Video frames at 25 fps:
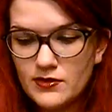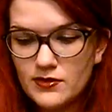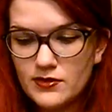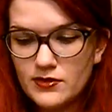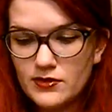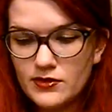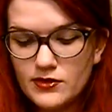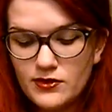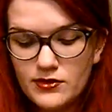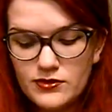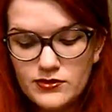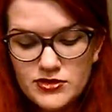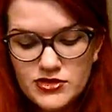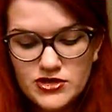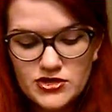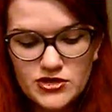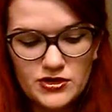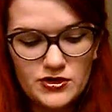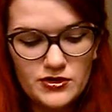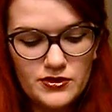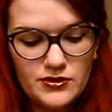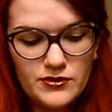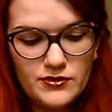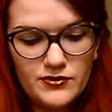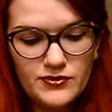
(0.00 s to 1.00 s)
Zoo
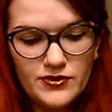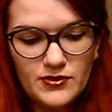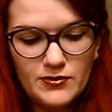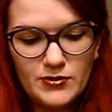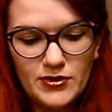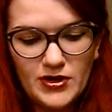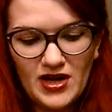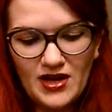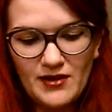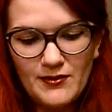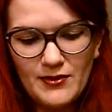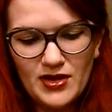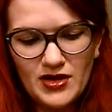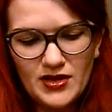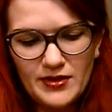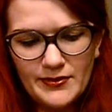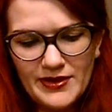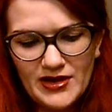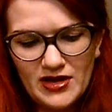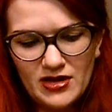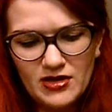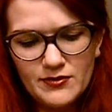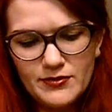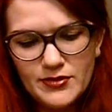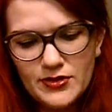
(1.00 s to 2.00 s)
Shoe from when I bought a
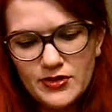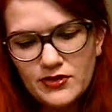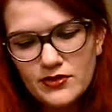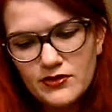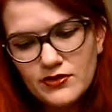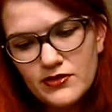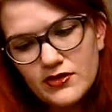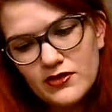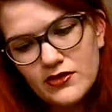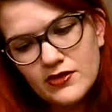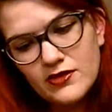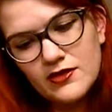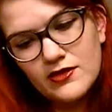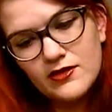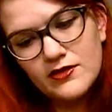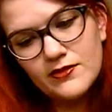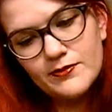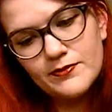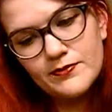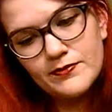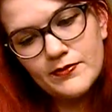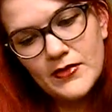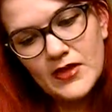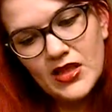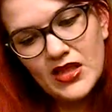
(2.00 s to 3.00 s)
pair of boots.
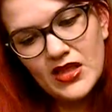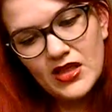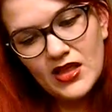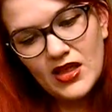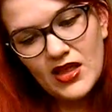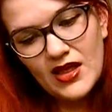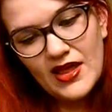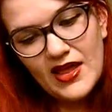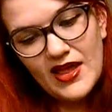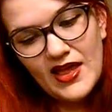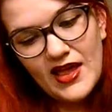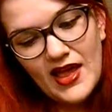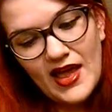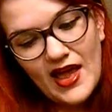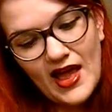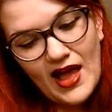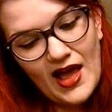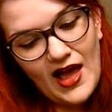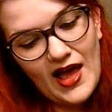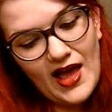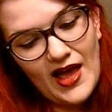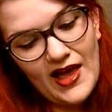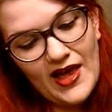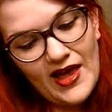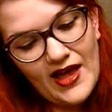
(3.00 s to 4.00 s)

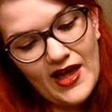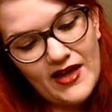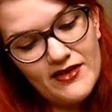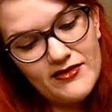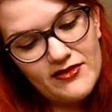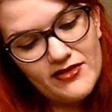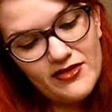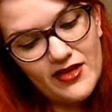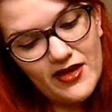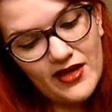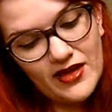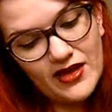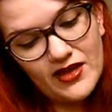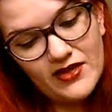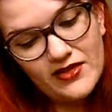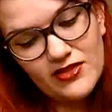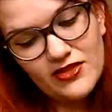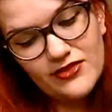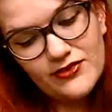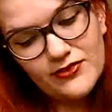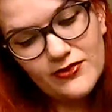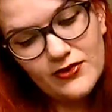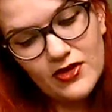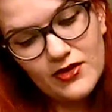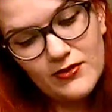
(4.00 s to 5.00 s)
I have tickets
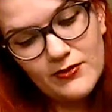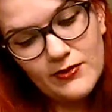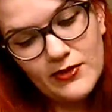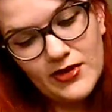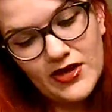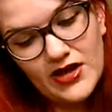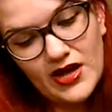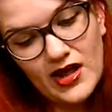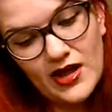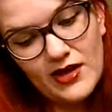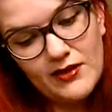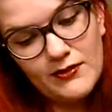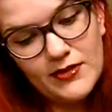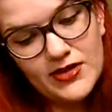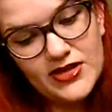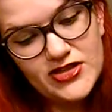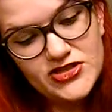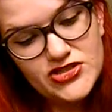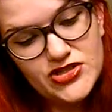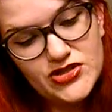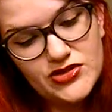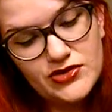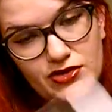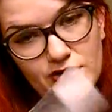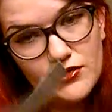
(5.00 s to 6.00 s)
from when I went
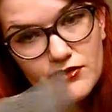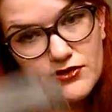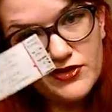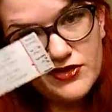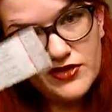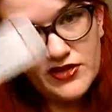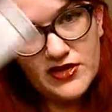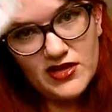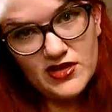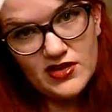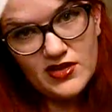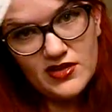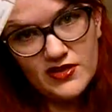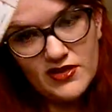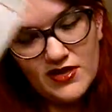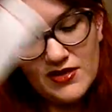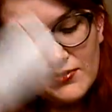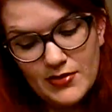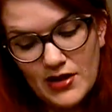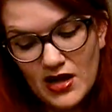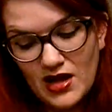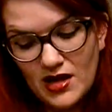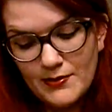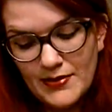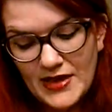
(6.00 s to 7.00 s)
to go see the
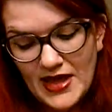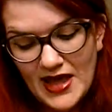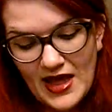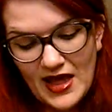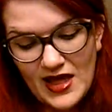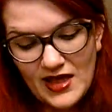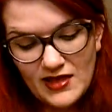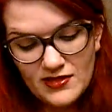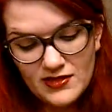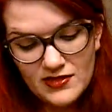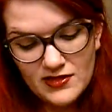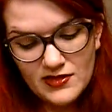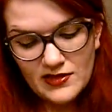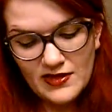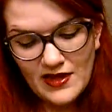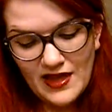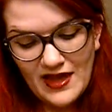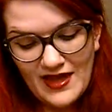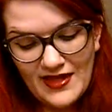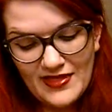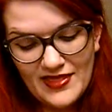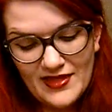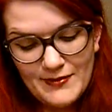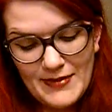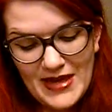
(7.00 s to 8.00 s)
Bobcats
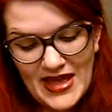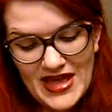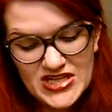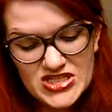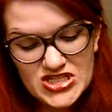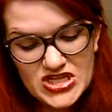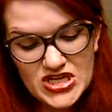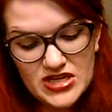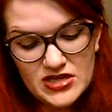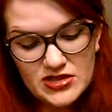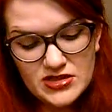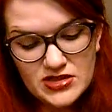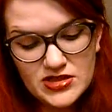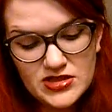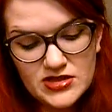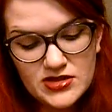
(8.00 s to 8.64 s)
and the Magic.